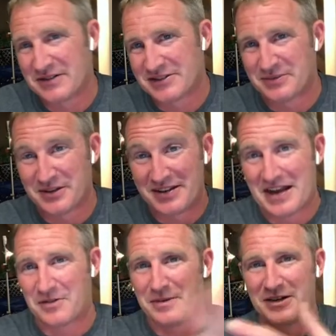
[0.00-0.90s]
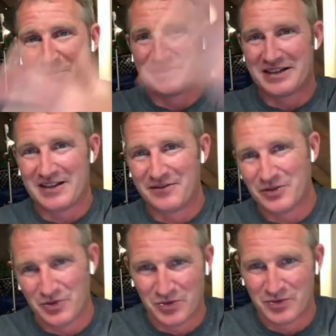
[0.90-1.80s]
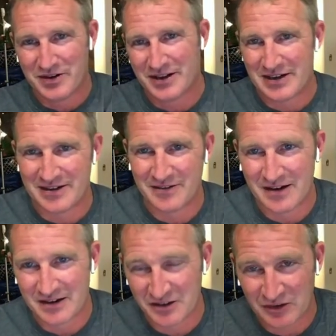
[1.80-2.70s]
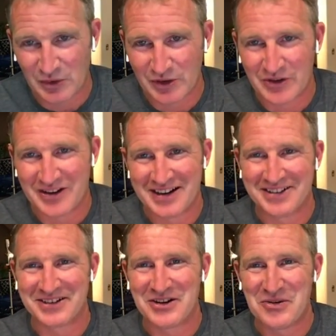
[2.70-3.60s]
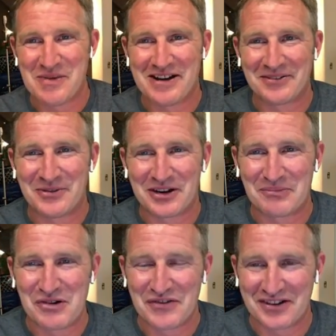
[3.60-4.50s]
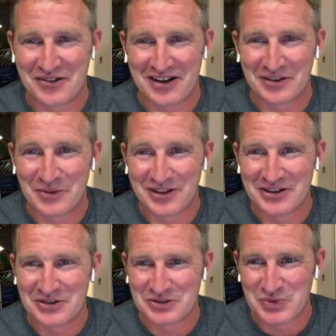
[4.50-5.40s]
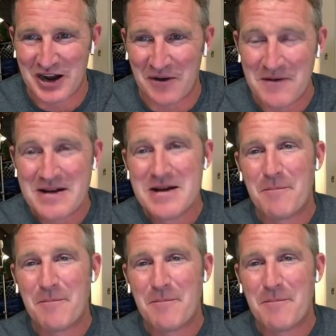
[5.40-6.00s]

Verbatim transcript: I was able to now be able to give you uh, a tutorial on how to go about waterproofing around the window as well.